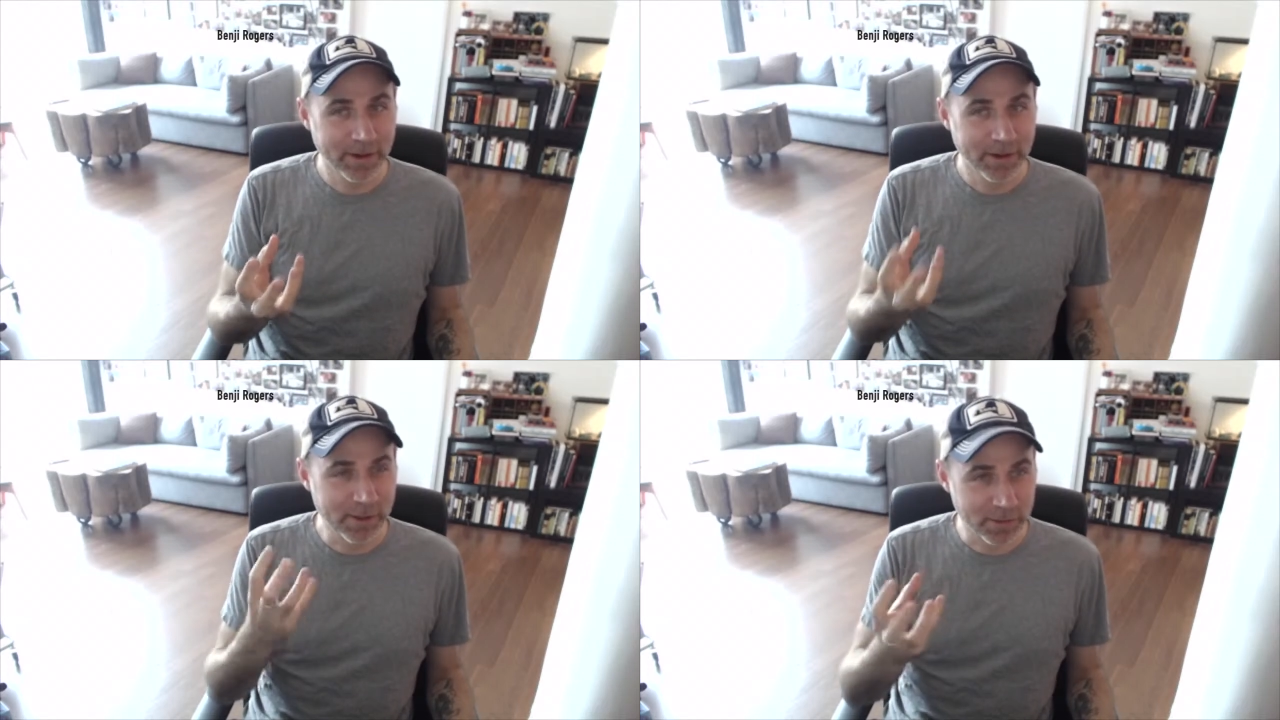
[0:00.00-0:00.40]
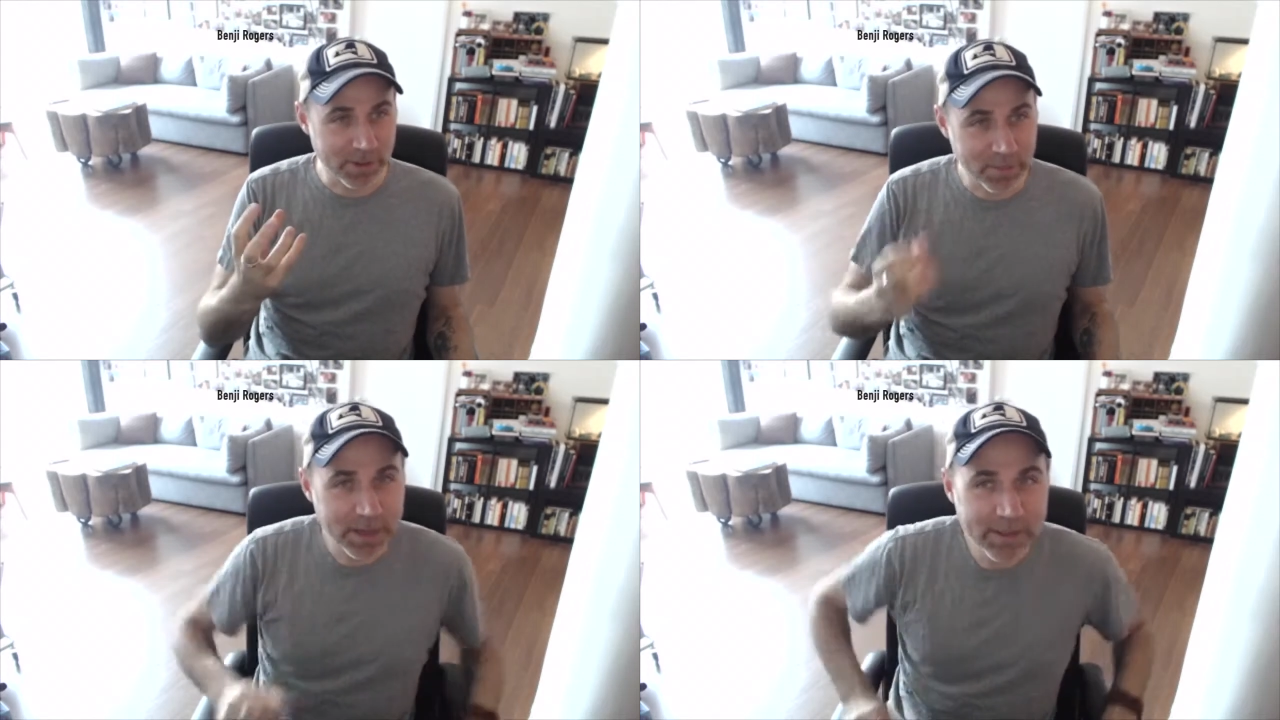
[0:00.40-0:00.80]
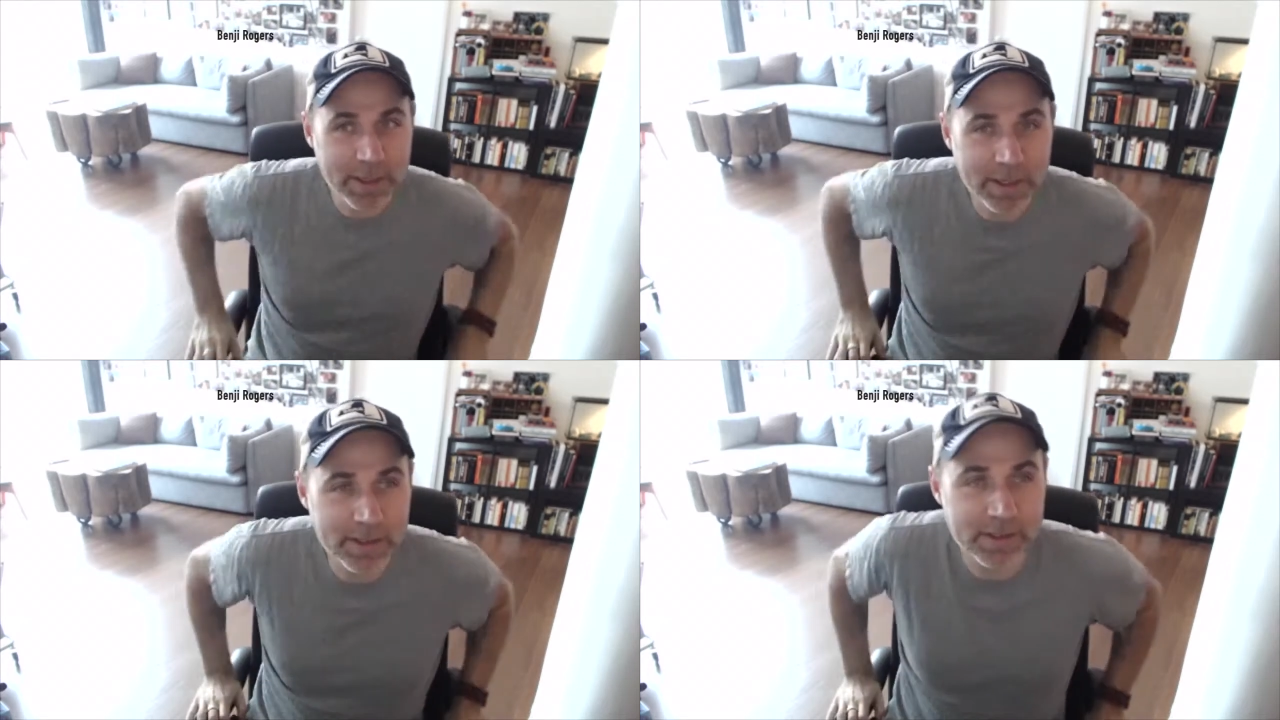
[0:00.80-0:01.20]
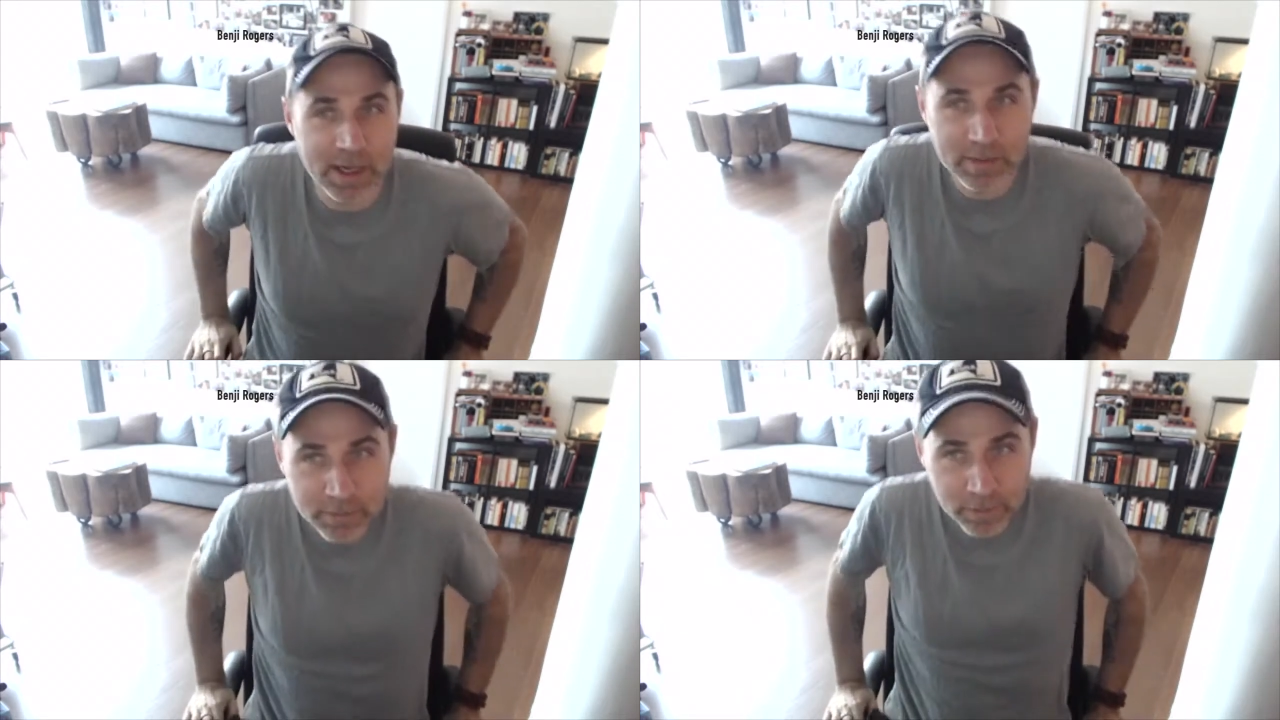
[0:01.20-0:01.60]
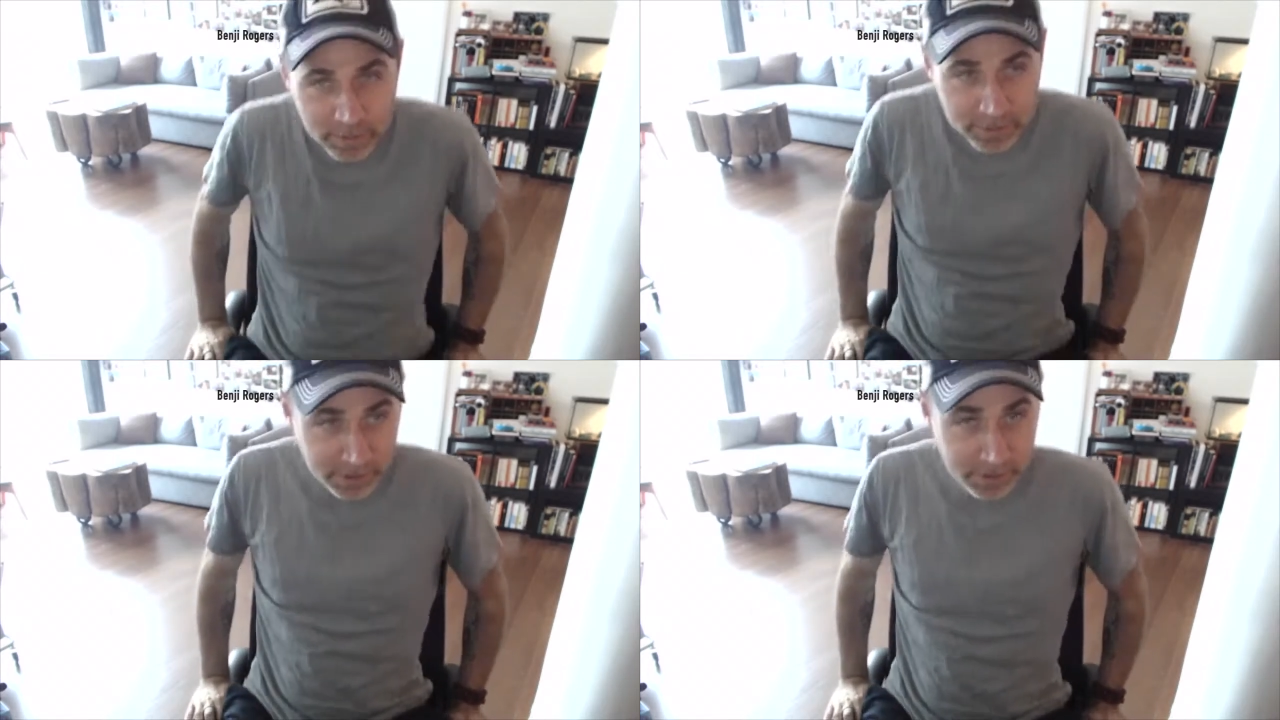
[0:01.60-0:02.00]
So what's amazing is it's
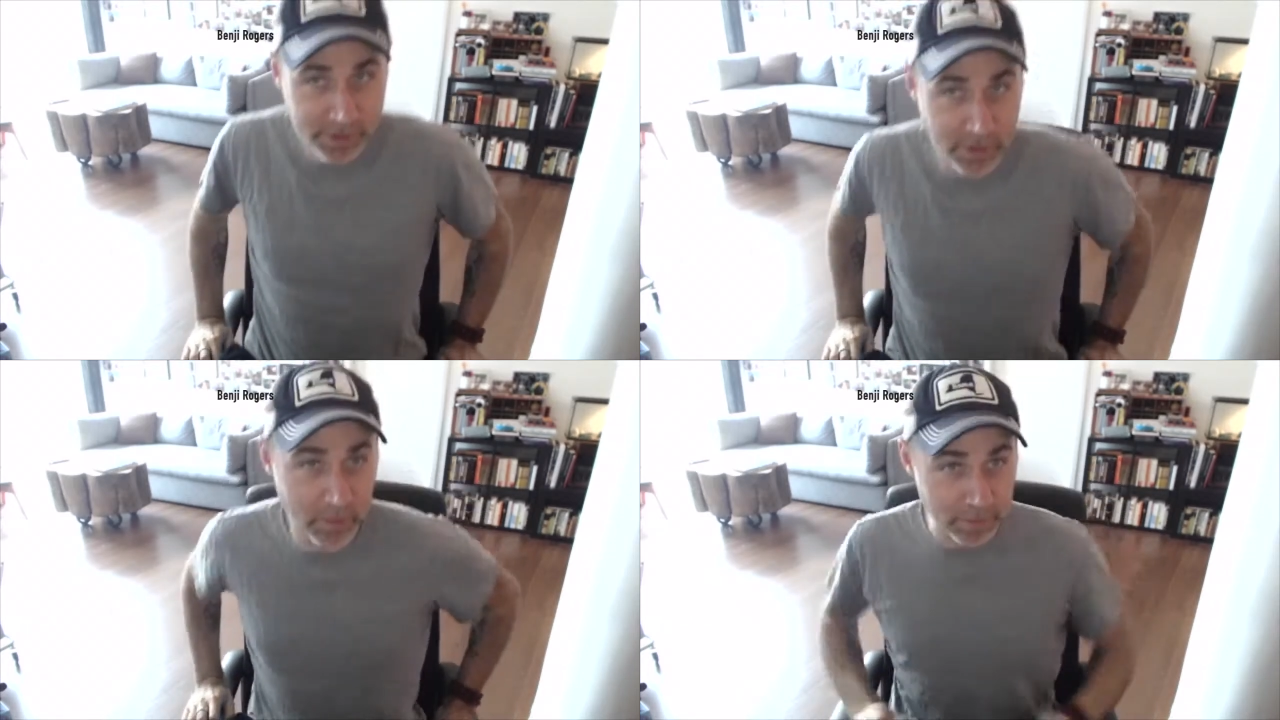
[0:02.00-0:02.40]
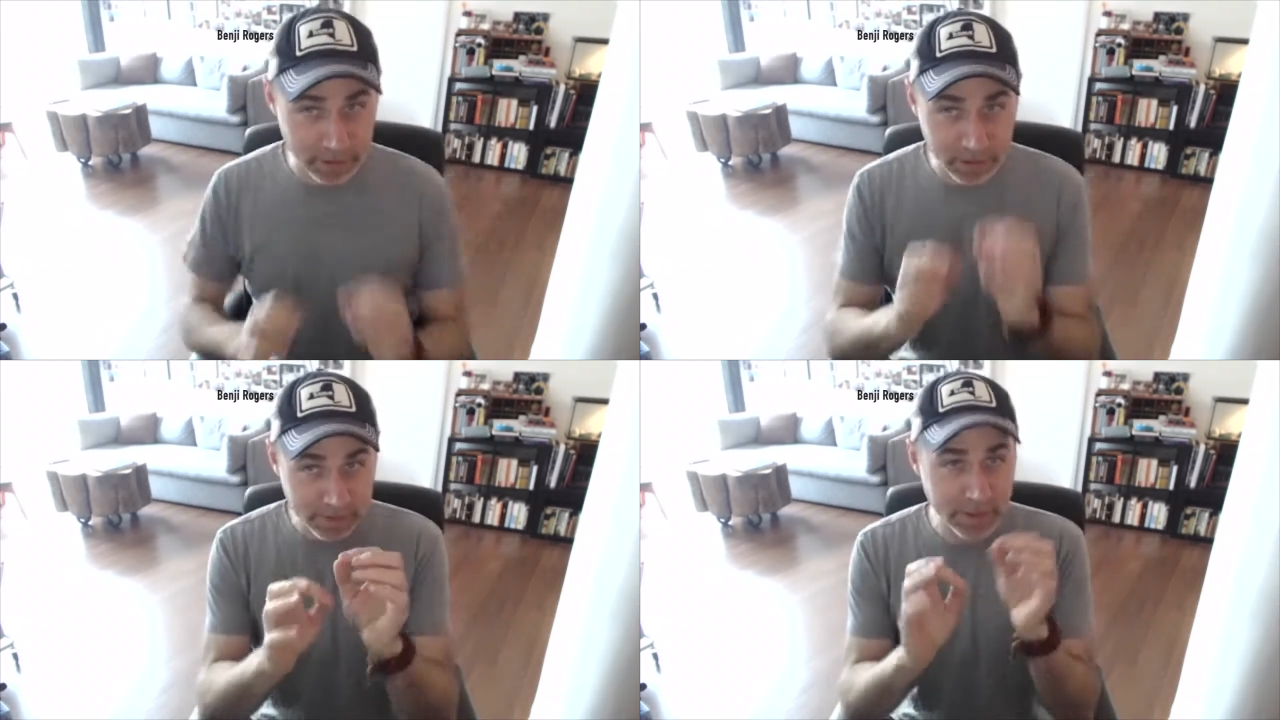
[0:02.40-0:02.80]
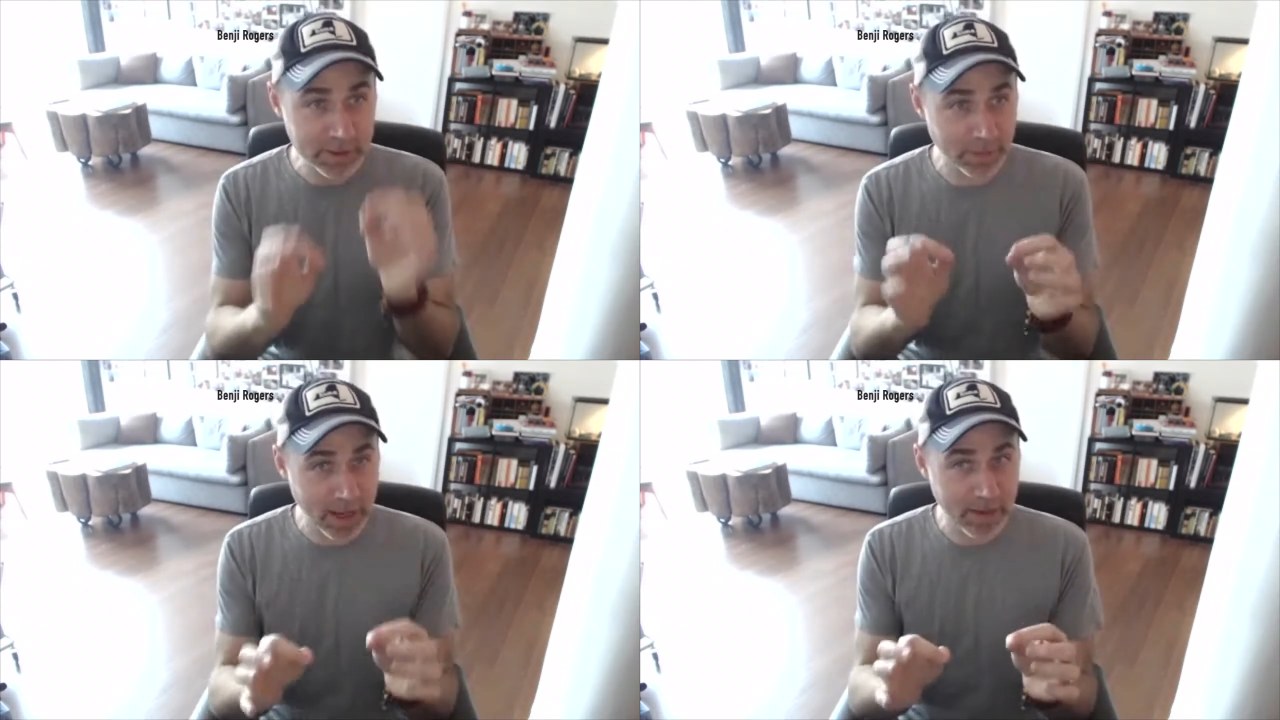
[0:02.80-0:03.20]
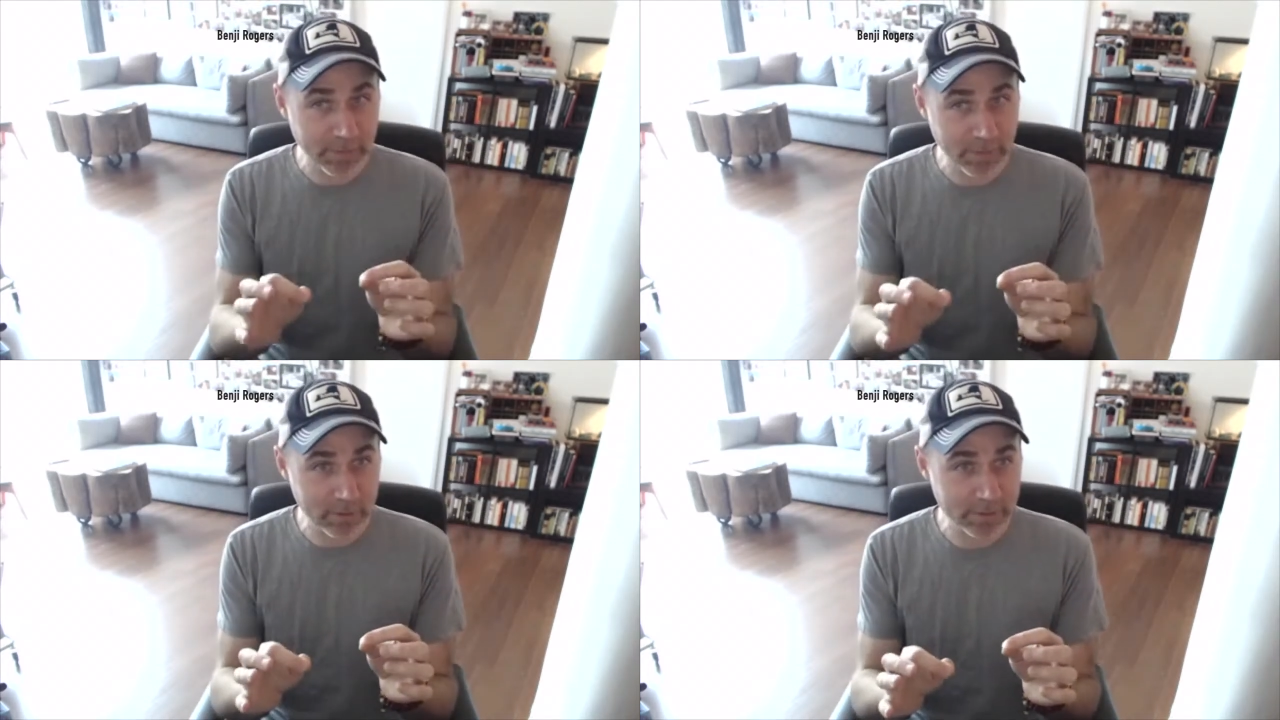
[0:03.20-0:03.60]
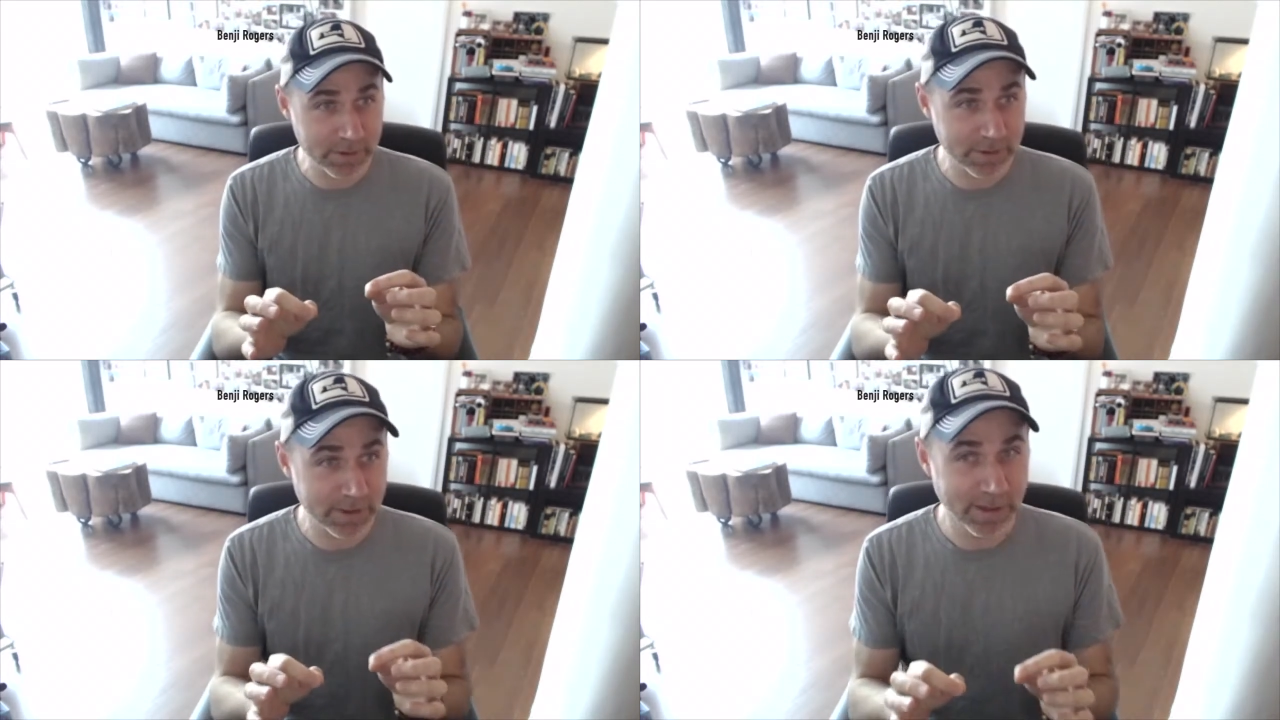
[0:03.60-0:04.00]
influencers that build these
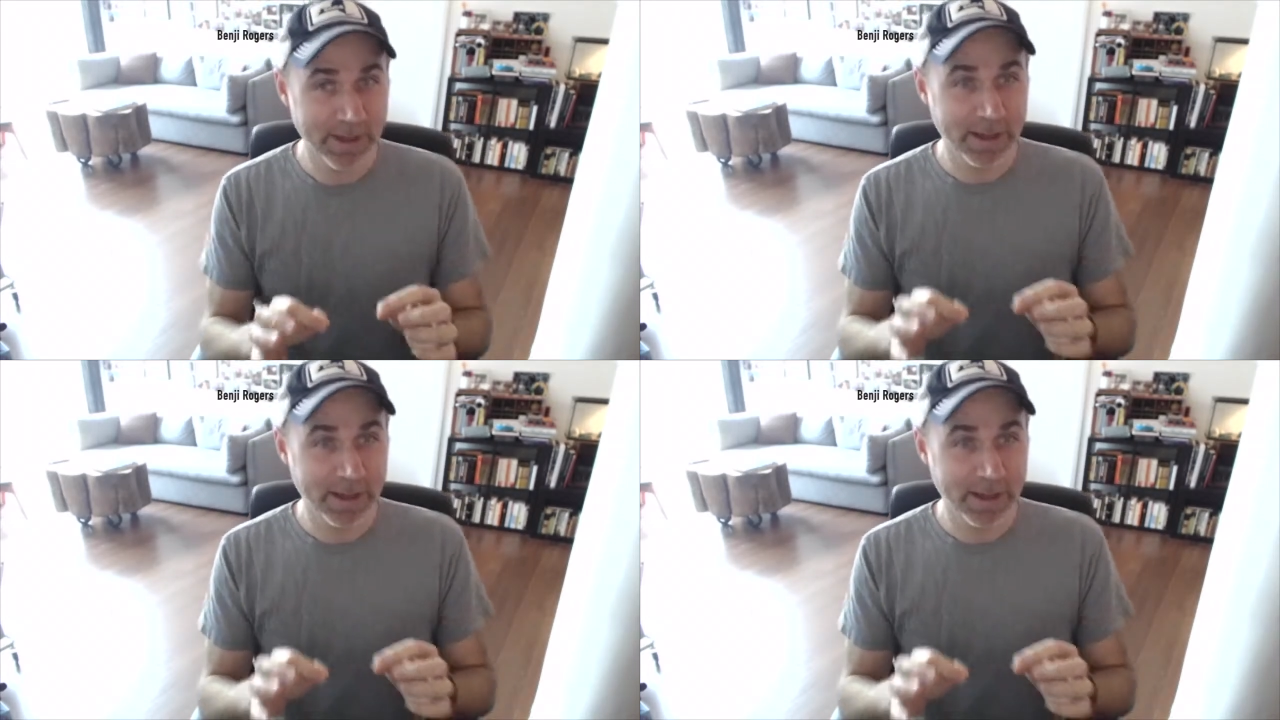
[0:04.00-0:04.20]
platforms,